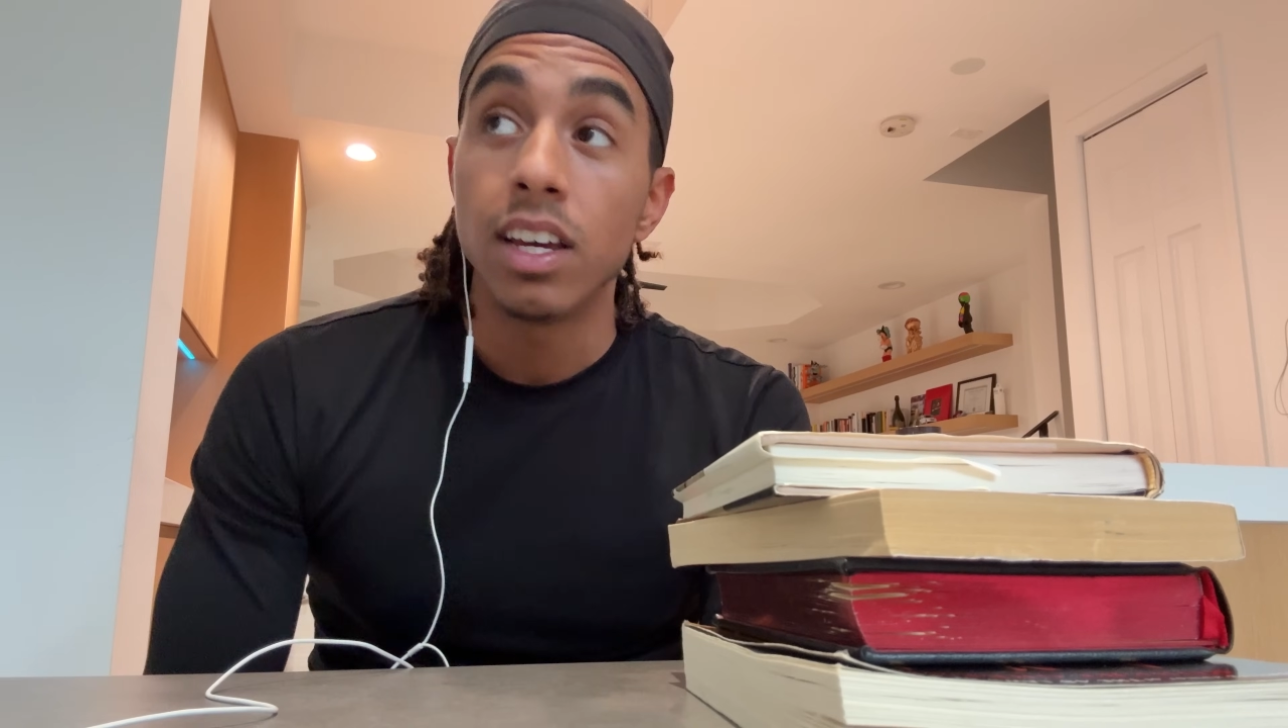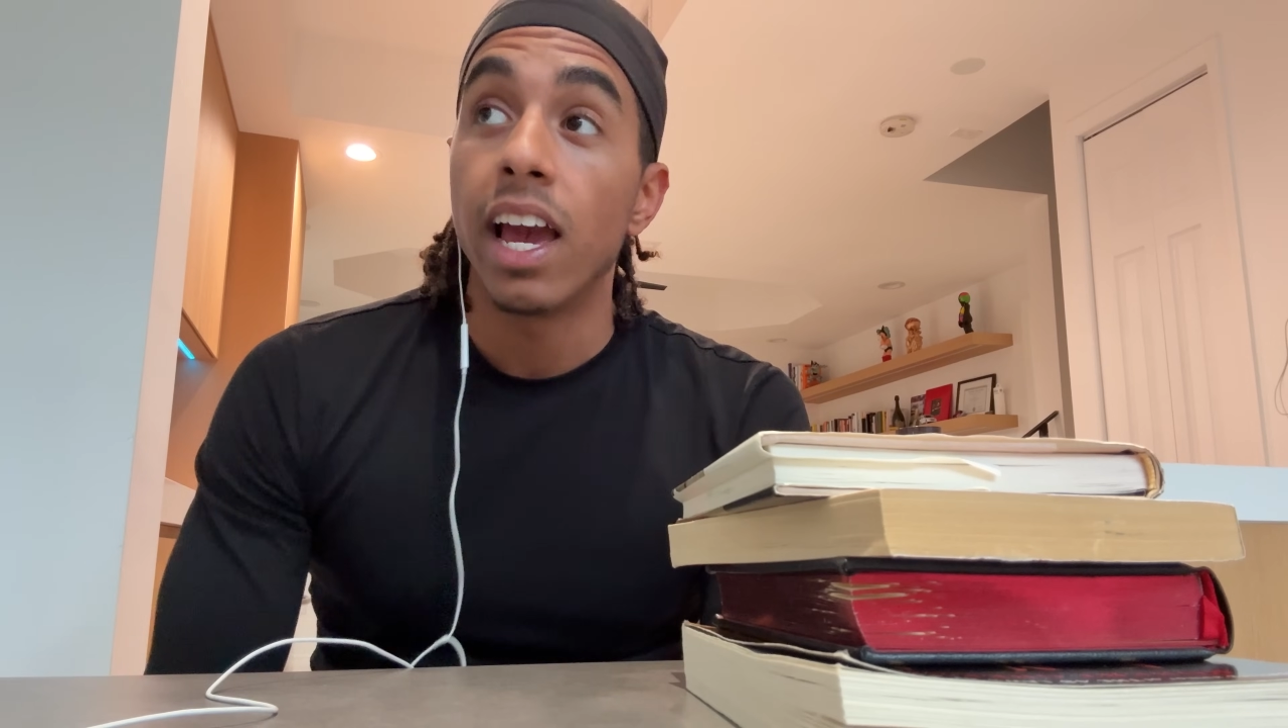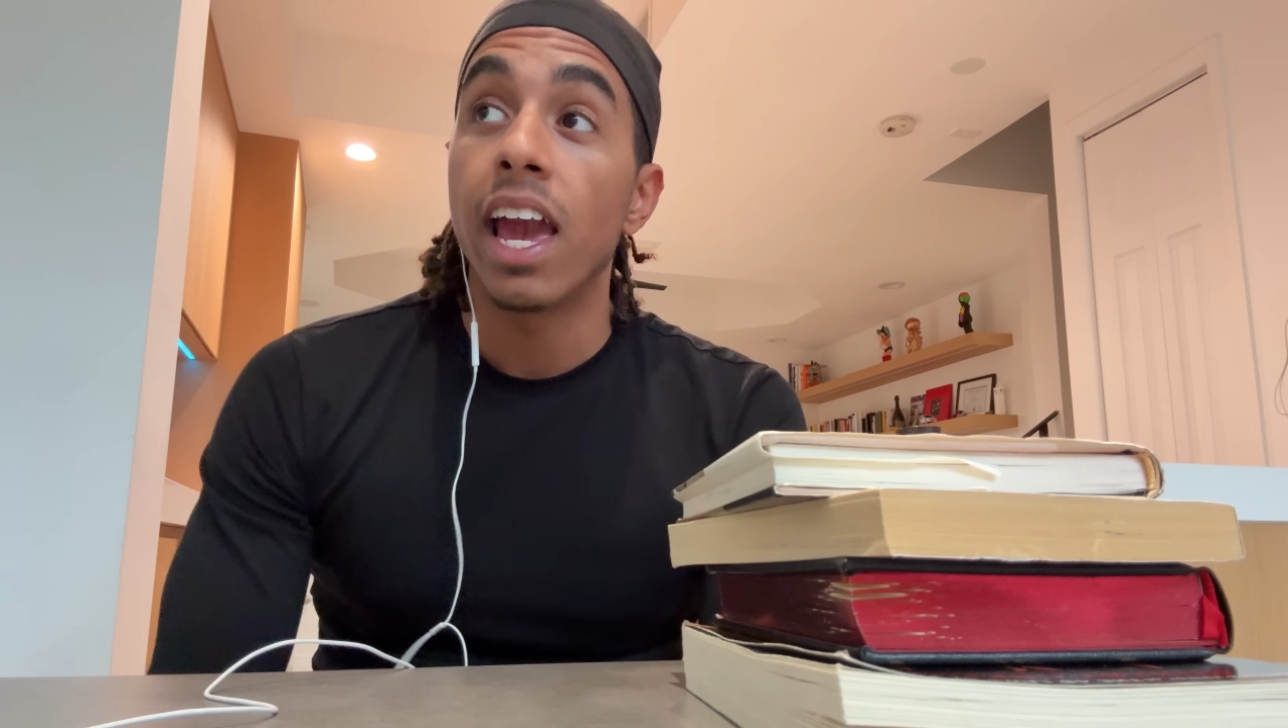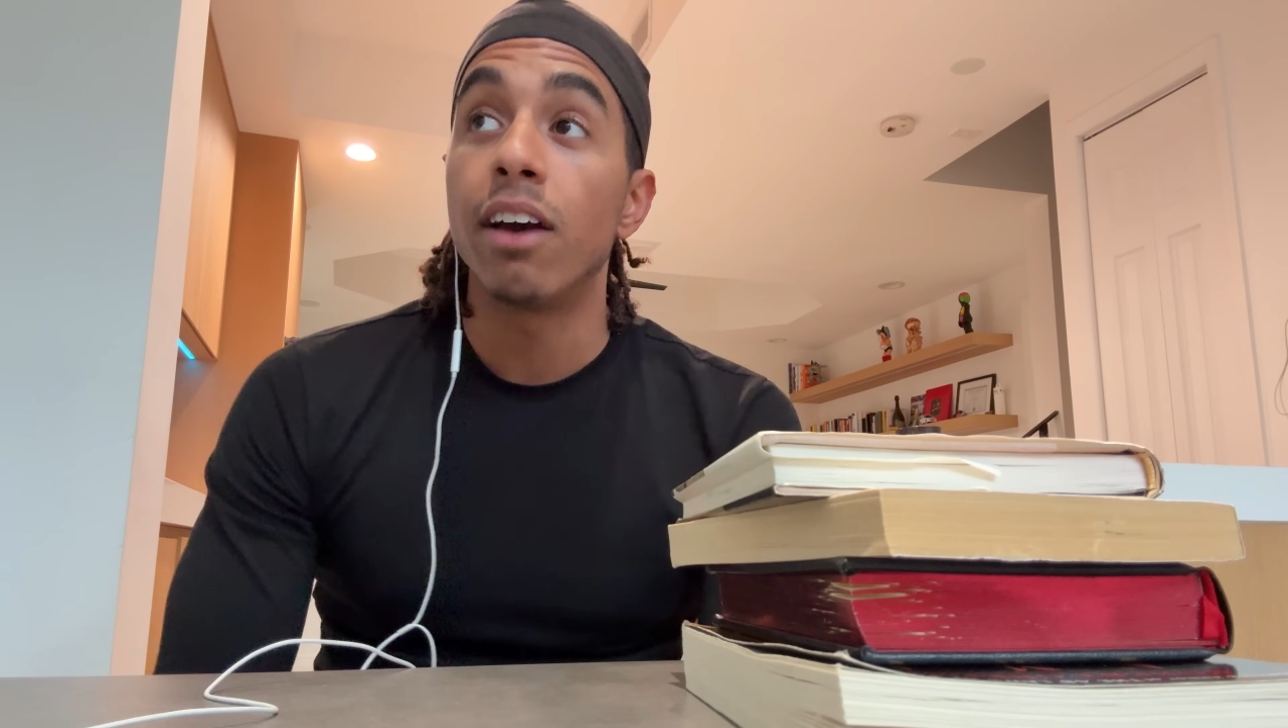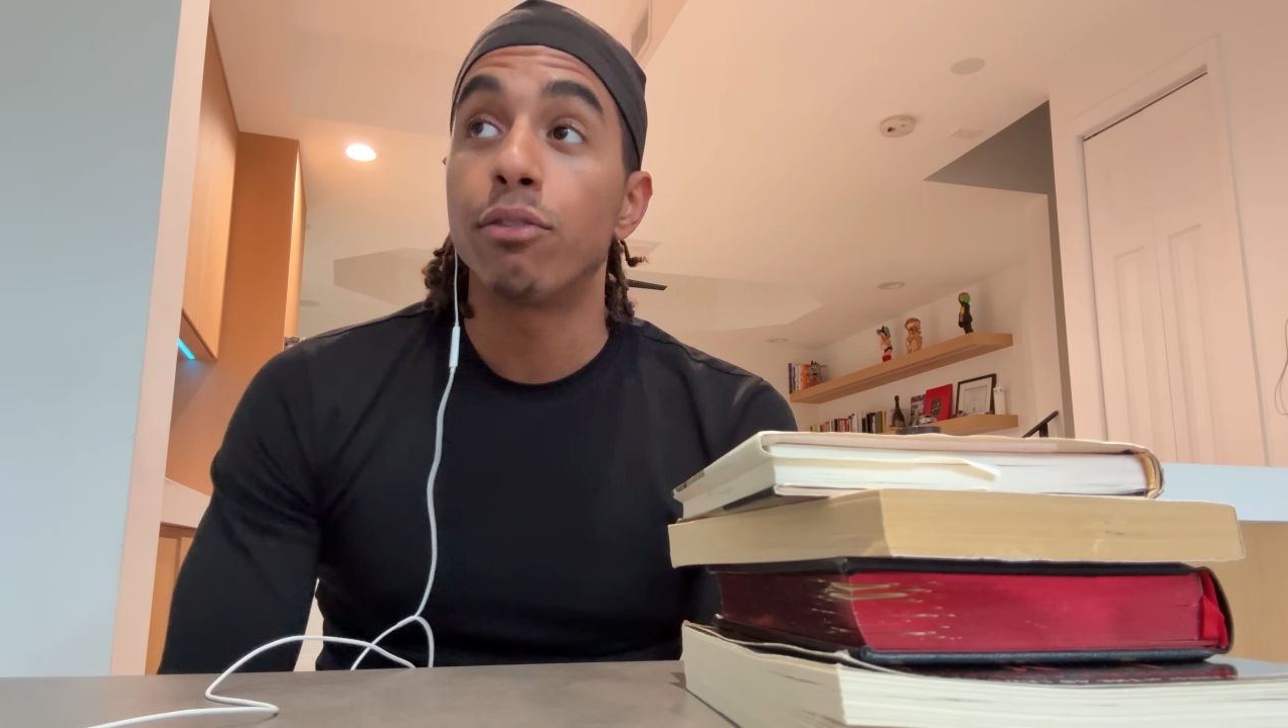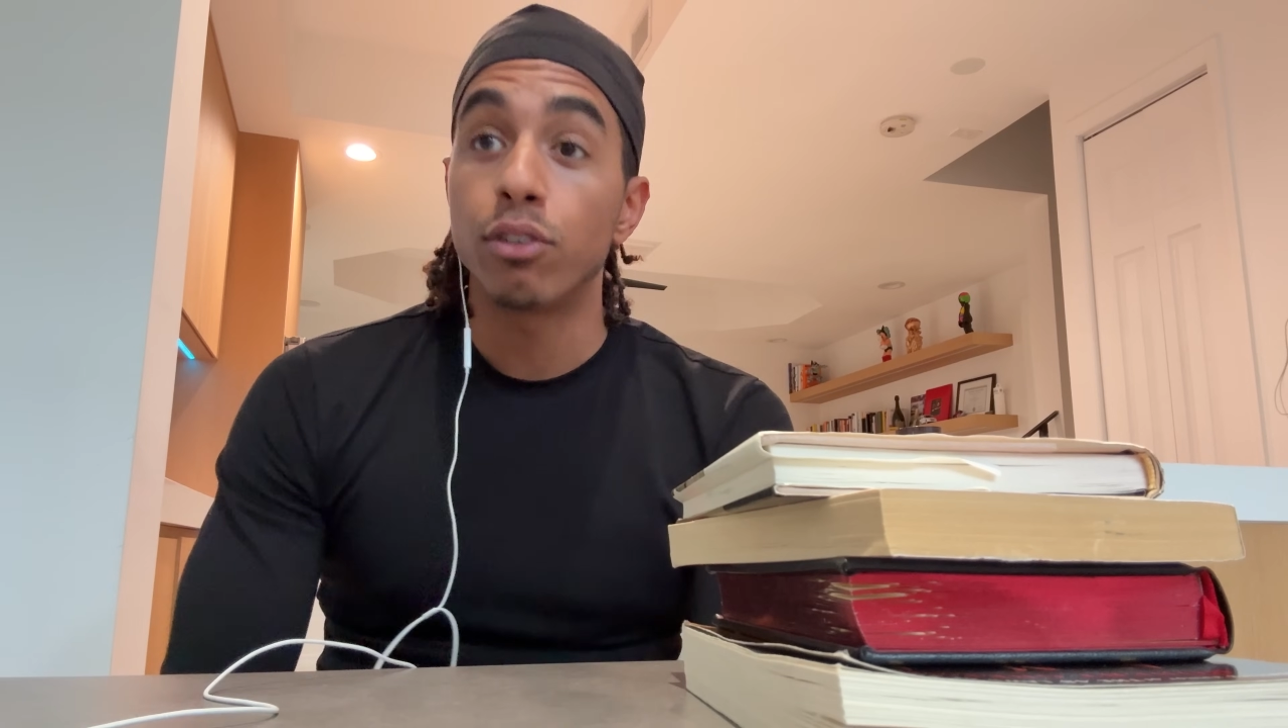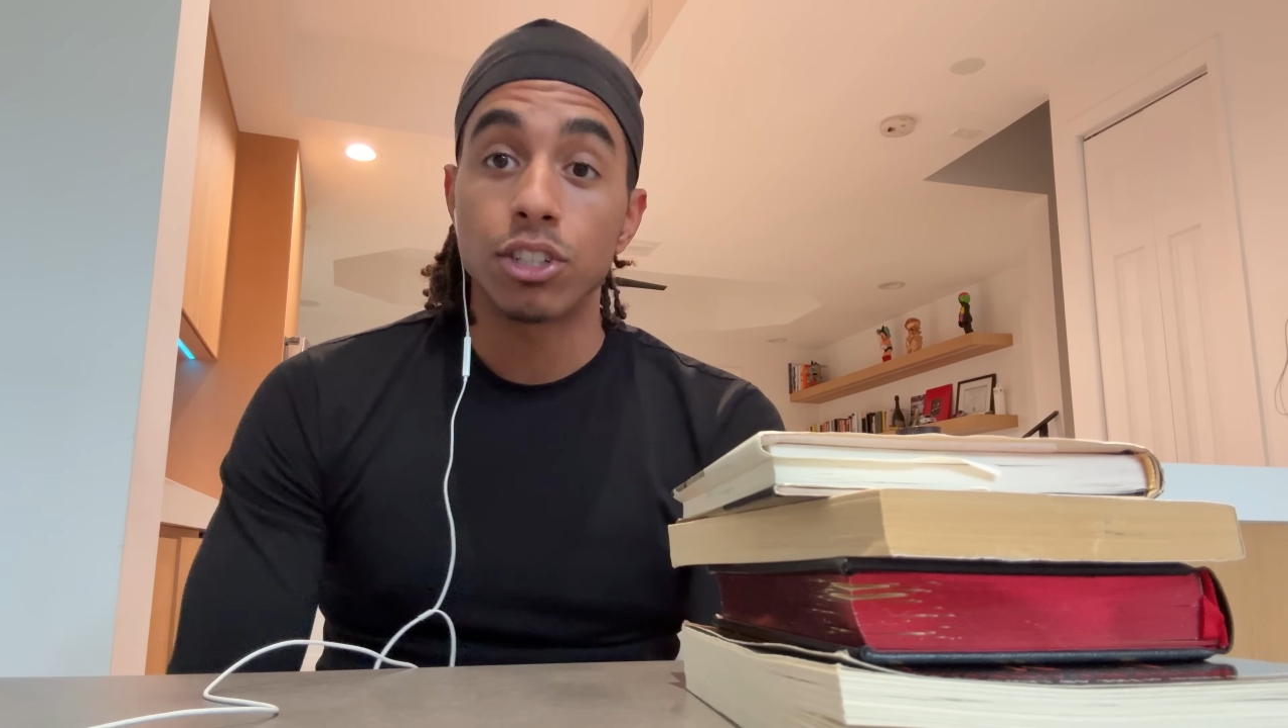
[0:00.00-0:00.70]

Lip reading: And for